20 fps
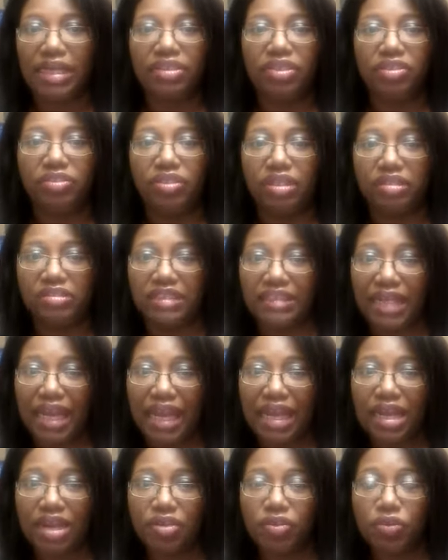Either they're
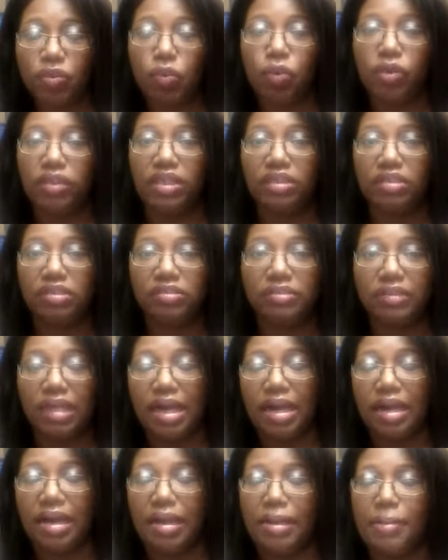scared or they're,
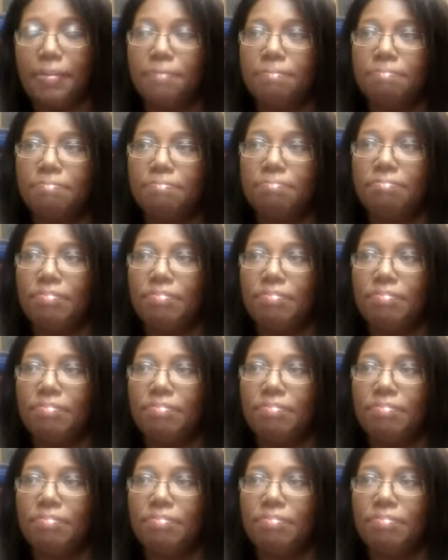um,